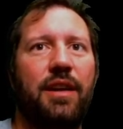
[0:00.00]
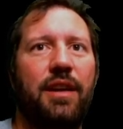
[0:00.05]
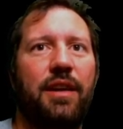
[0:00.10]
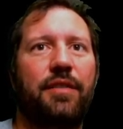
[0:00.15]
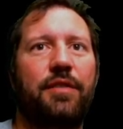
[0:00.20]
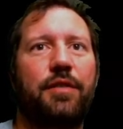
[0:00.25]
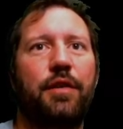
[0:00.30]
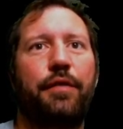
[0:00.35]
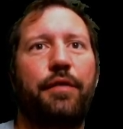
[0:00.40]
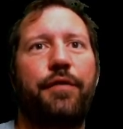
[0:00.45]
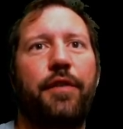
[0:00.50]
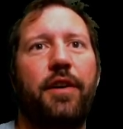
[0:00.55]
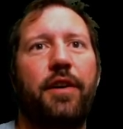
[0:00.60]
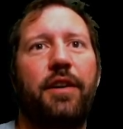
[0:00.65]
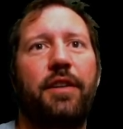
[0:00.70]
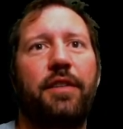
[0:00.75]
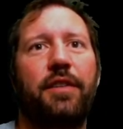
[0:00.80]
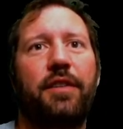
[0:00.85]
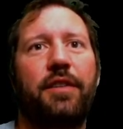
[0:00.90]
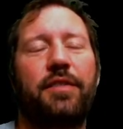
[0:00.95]
And so far,
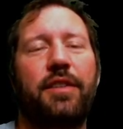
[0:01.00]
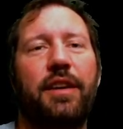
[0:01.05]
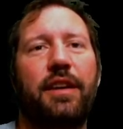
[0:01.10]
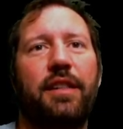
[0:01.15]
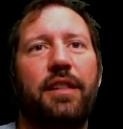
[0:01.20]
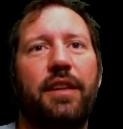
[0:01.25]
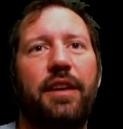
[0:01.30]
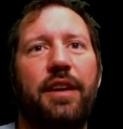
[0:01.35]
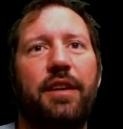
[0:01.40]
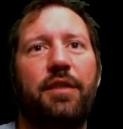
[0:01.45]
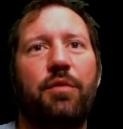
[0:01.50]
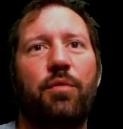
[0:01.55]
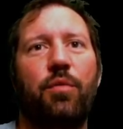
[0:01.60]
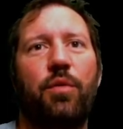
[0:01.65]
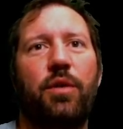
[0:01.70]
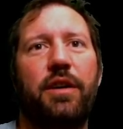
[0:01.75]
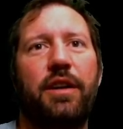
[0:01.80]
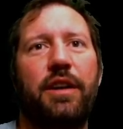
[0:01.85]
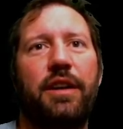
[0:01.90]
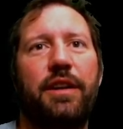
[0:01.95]
it looks like land
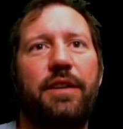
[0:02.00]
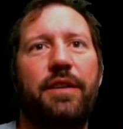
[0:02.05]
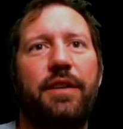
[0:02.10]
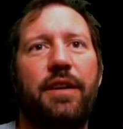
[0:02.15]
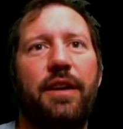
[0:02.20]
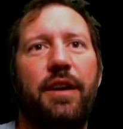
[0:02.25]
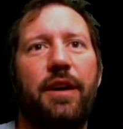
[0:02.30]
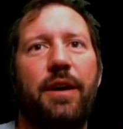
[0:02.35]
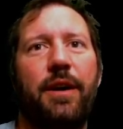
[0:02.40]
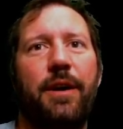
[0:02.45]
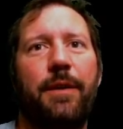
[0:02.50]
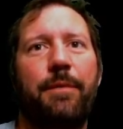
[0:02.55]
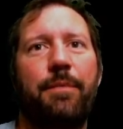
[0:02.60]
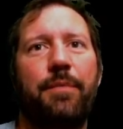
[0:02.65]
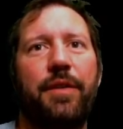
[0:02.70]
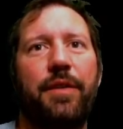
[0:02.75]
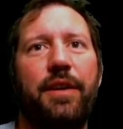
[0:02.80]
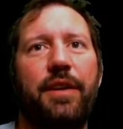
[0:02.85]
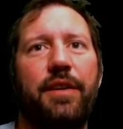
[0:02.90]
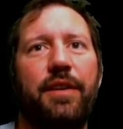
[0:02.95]
one
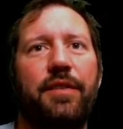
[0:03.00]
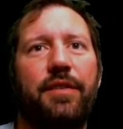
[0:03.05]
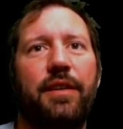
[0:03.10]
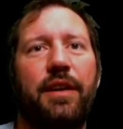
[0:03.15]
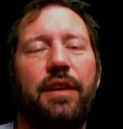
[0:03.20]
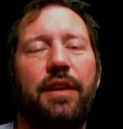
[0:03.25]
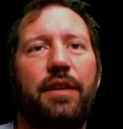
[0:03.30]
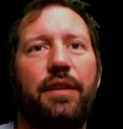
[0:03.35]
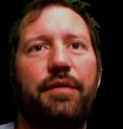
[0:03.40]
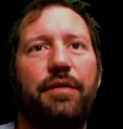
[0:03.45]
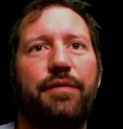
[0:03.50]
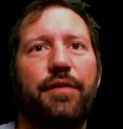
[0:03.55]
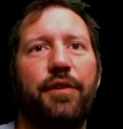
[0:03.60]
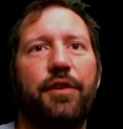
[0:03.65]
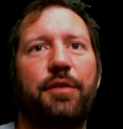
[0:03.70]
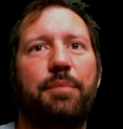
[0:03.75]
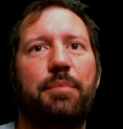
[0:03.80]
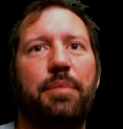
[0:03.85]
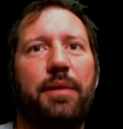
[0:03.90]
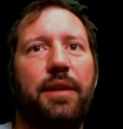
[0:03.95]
um, is in
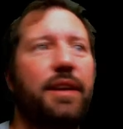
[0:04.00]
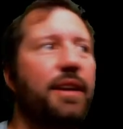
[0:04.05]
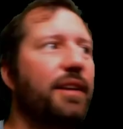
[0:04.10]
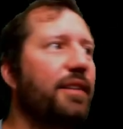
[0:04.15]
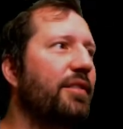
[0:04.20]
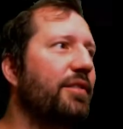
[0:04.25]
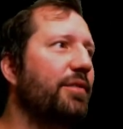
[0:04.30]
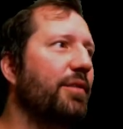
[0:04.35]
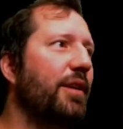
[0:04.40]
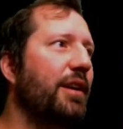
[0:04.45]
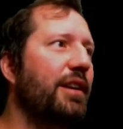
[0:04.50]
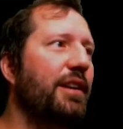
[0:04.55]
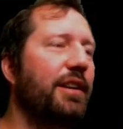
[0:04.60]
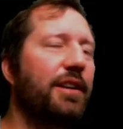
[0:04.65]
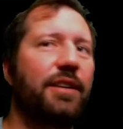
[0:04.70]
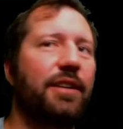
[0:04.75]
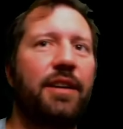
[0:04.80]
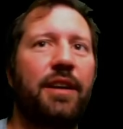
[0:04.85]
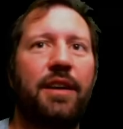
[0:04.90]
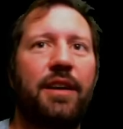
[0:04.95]
first place right
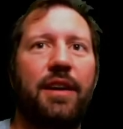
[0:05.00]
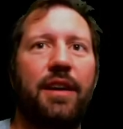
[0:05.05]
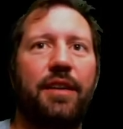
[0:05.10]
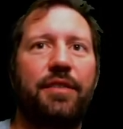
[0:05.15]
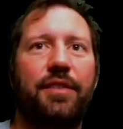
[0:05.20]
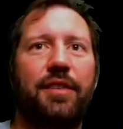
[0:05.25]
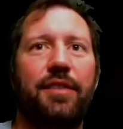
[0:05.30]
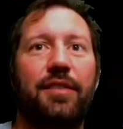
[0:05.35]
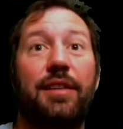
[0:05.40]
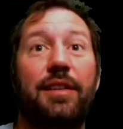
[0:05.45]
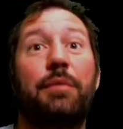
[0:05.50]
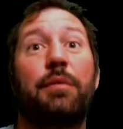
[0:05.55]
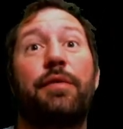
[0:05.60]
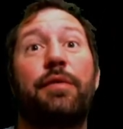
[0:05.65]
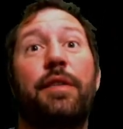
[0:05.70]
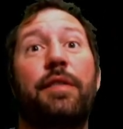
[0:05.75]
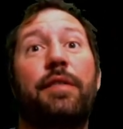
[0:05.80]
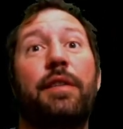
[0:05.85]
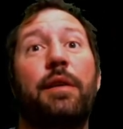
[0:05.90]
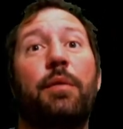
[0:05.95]
here, as you can see with
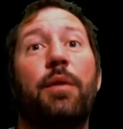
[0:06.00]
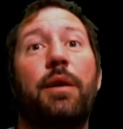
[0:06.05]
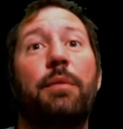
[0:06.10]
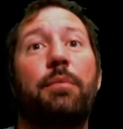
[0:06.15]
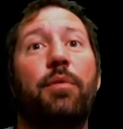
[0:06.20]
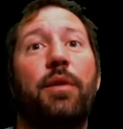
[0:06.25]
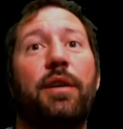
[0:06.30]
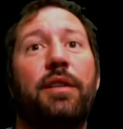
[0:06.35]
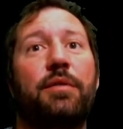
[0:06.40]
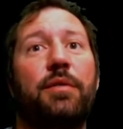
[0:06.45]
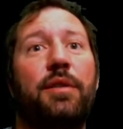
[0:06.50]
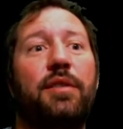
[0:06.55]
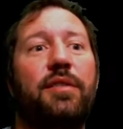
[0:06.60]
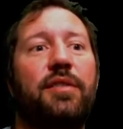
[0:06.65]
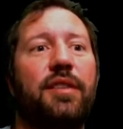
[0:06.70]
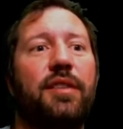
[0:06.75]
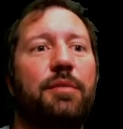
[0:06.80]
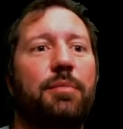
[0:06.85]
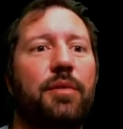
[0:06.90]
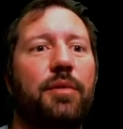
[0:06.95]

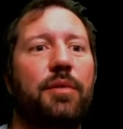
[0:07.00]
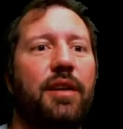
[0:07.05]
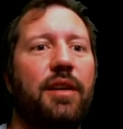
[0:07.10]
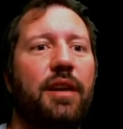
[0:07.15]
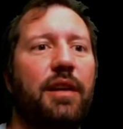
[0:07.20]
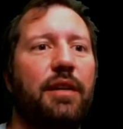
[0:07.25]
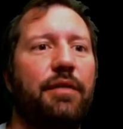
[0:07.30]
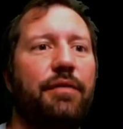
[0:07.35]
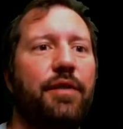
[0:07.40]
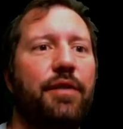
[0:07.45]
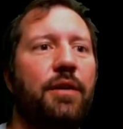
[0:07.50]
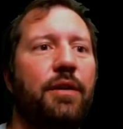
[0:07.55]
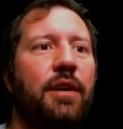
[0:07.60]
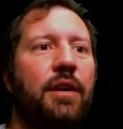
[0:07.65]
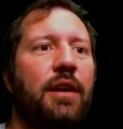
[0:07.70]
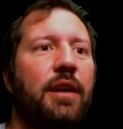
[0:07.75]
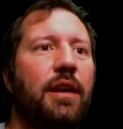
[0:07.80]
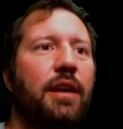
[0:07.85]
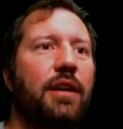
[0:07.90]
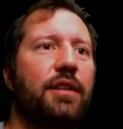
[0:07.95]
51.36% of the vote.
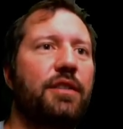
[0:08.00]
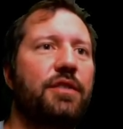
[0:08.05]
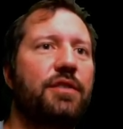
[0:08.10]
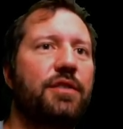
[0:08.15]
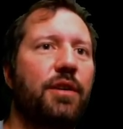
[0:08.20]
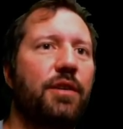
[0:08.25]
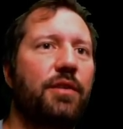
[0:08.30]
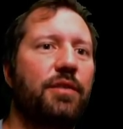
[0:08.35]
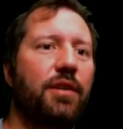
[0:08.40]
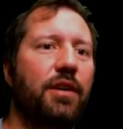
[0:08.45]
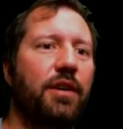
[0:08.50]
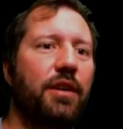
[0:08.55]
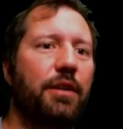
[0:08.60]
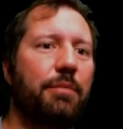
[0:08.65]
And it shows all the